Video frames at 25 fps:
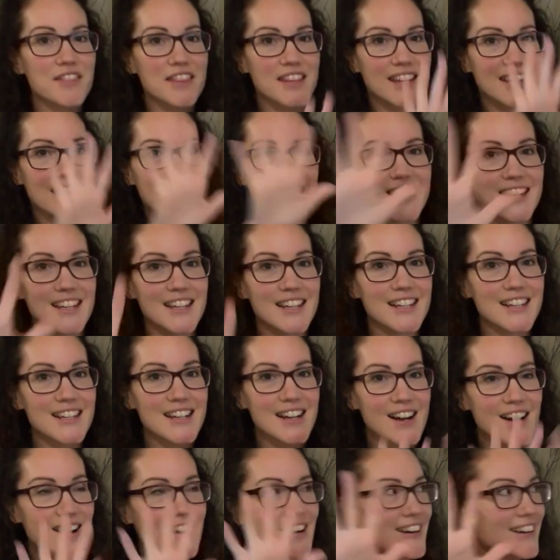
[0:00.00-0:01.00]
the
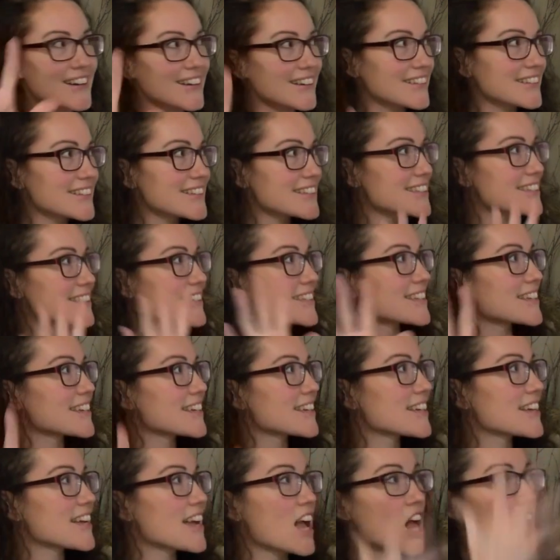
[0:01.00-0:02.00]
arts,
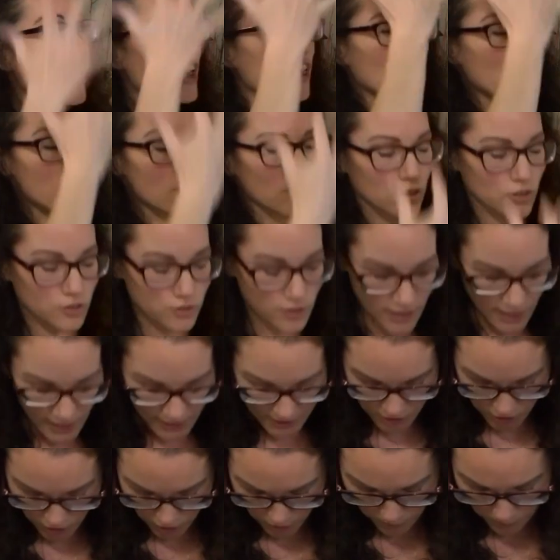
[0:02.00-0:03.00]
the
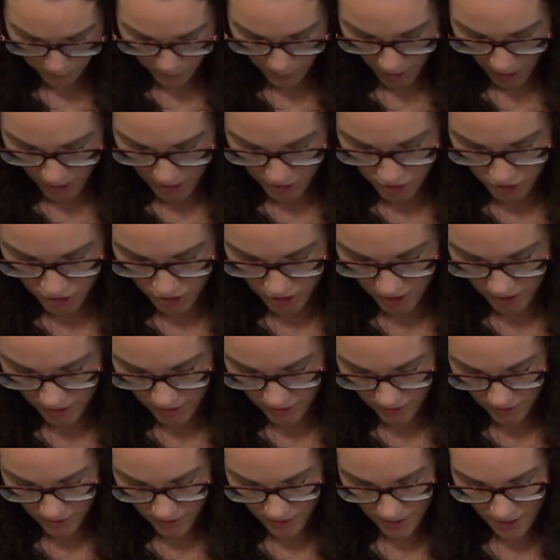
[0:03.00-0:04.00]
Great
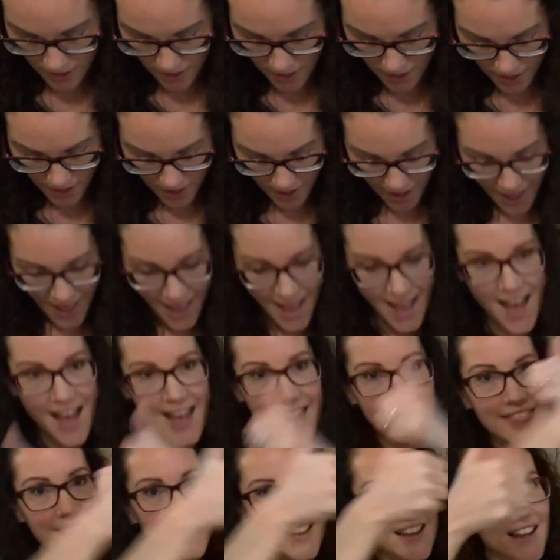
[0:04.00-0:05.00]
Depression,
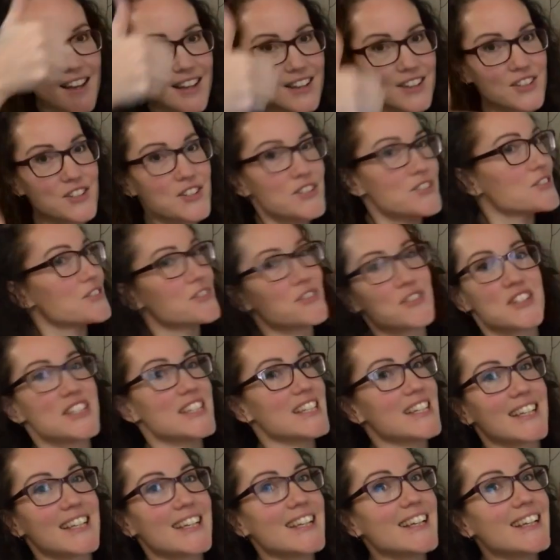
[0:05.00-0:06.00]
and the New Deal.